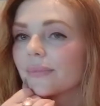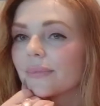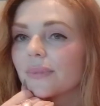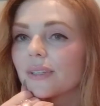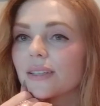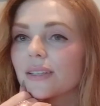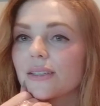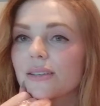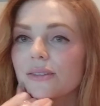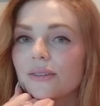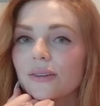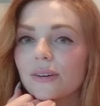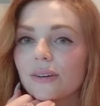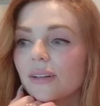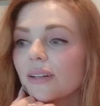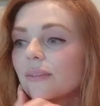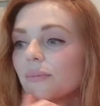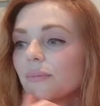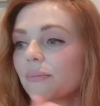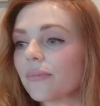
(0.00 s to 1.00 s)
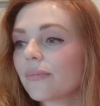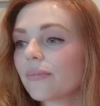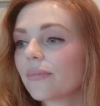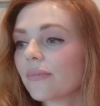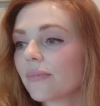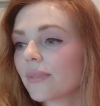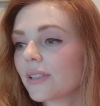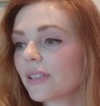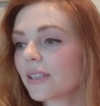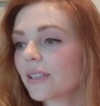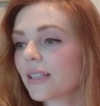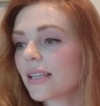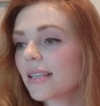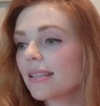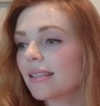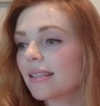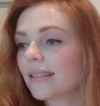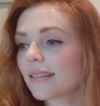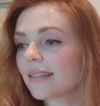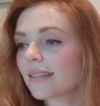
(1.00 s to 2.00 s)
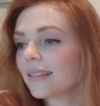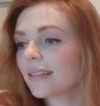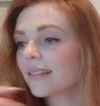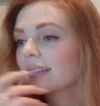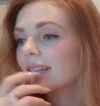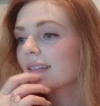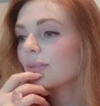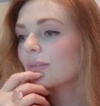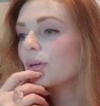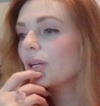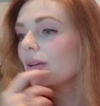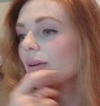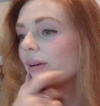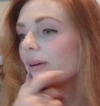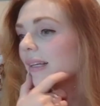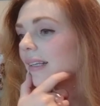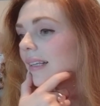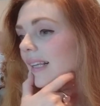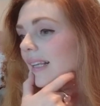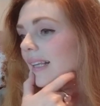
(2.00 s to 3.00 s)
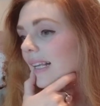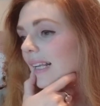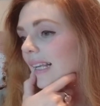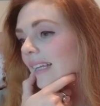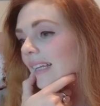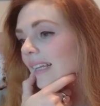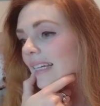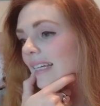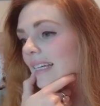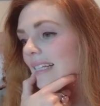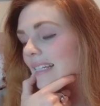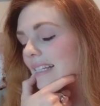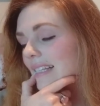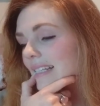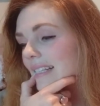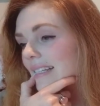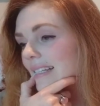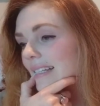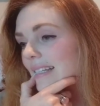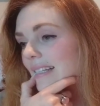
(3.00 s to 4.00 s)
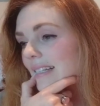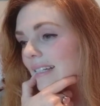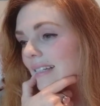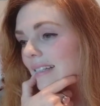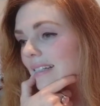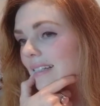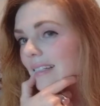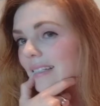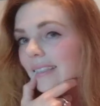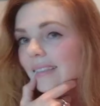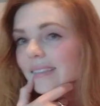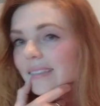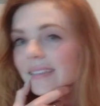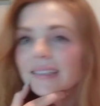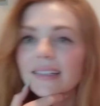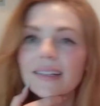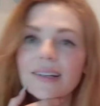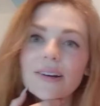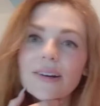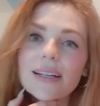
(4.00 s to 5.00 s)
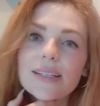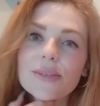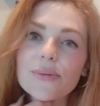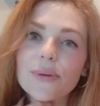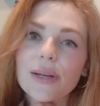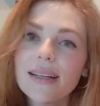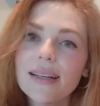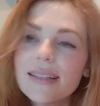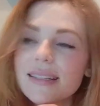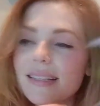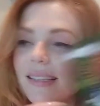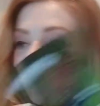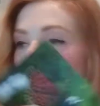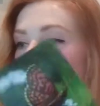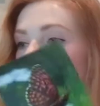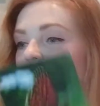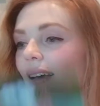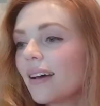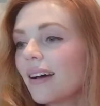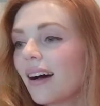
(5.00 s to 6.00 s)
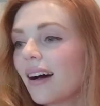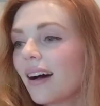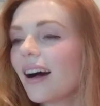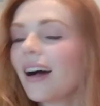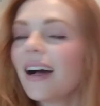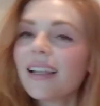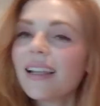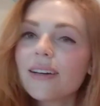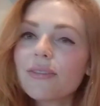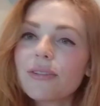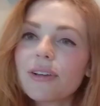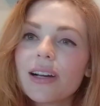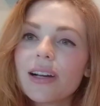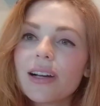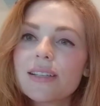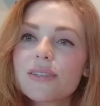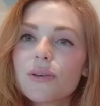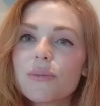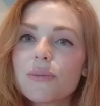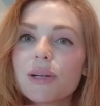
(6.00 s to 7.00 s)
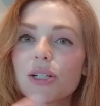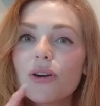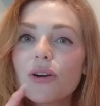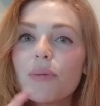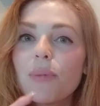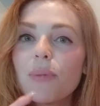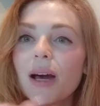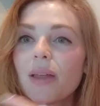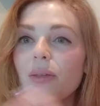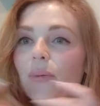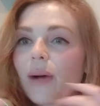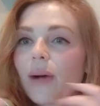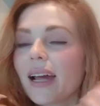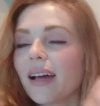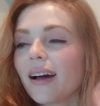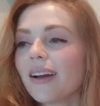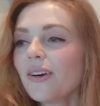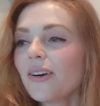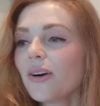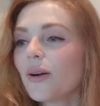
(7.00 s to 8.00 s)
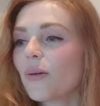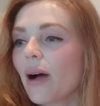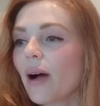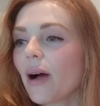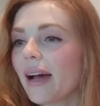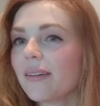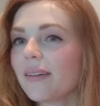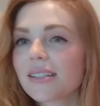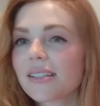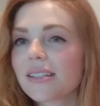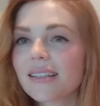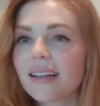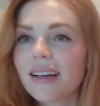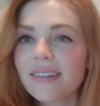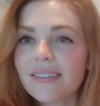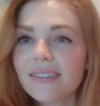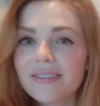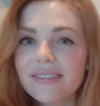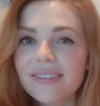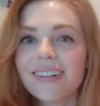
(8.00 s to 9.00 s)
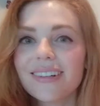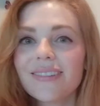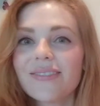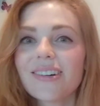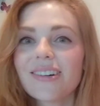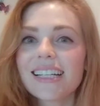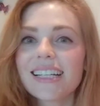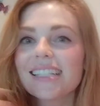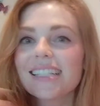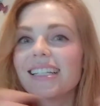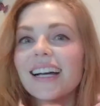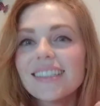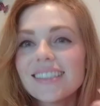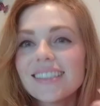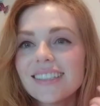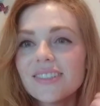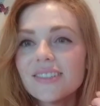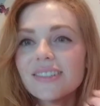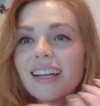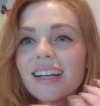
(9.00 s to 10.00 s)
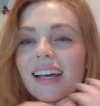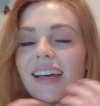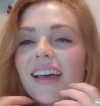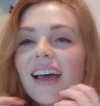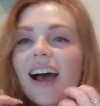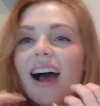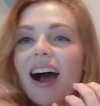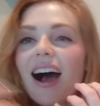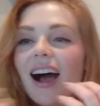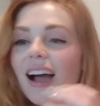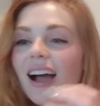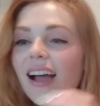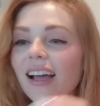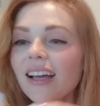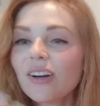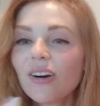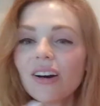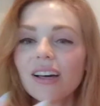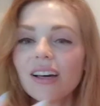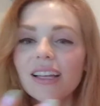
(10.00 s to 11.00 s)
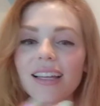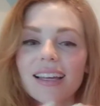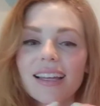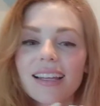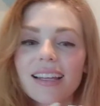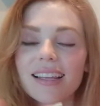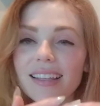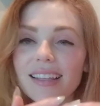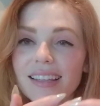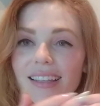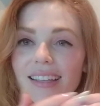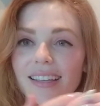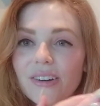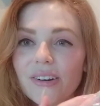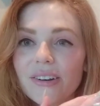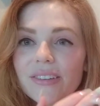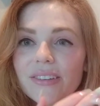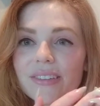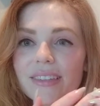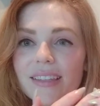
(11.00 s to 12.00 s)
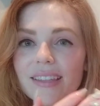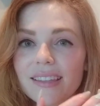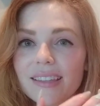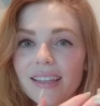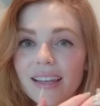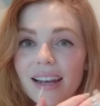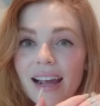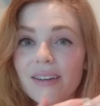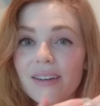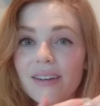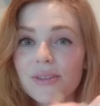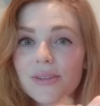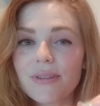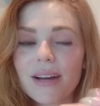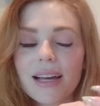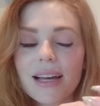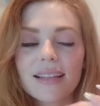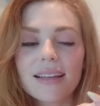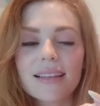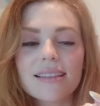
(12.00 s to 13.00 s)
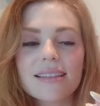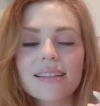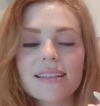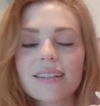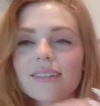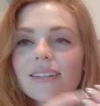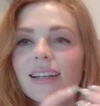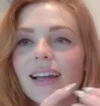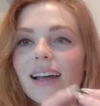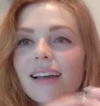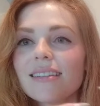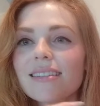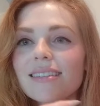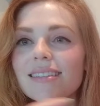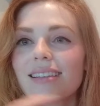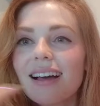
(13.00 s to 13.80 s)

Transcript: She's not gonna. She's. What are you doing? She's just chilling. Alright, sweethearts. I love you guys so much. Oh, by the way, I don't know why. I'm just like, I want to chat to you all day. I got, you know, the nails right, like the stick on nails.